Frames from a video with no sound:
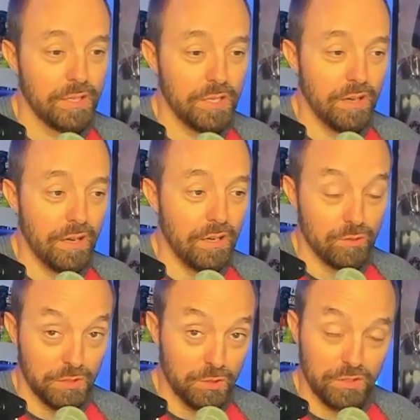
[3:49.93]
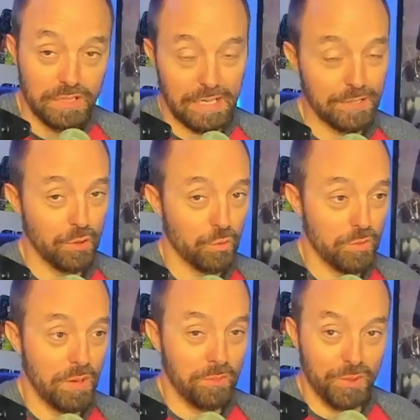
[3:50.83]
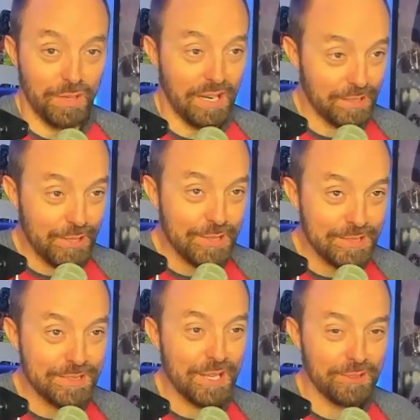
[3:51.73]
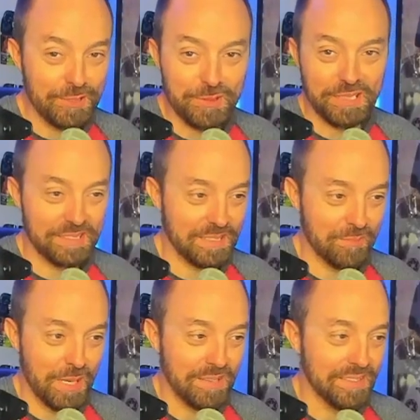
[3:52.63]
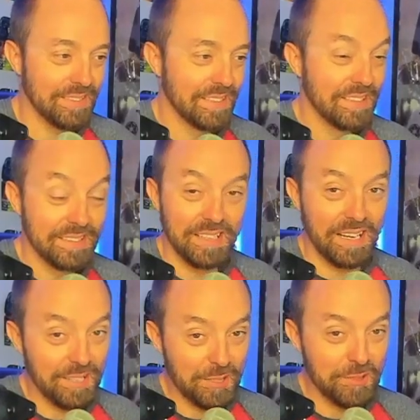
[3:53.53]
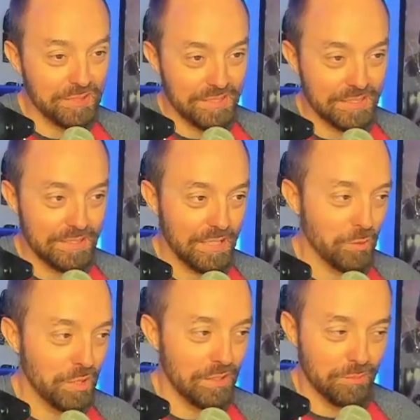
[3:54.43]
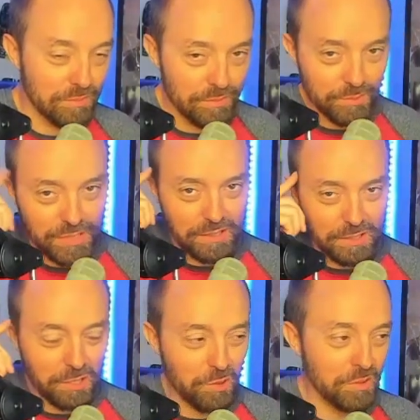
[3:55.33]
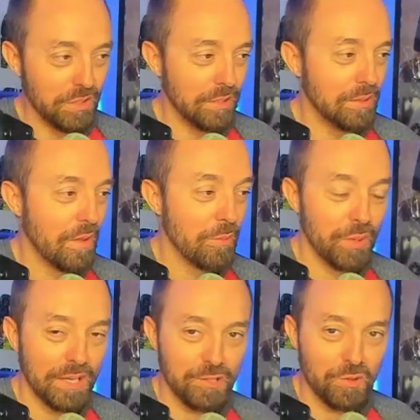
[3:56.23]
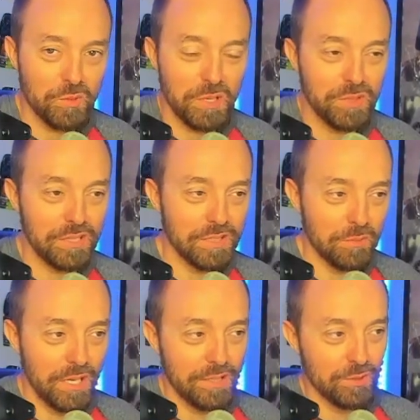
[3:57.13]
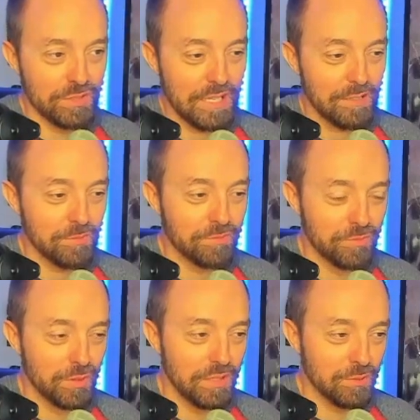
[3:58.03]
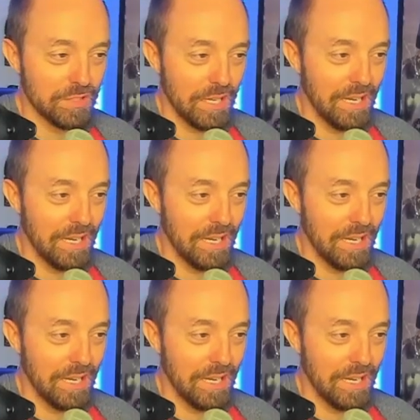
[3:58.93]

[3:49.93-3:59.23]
Uh, literally, I don't remember it. I couldn't tell you anything about it. I know that's kind of weird, getting a little old here, but I don't remember anything about it. It was out it was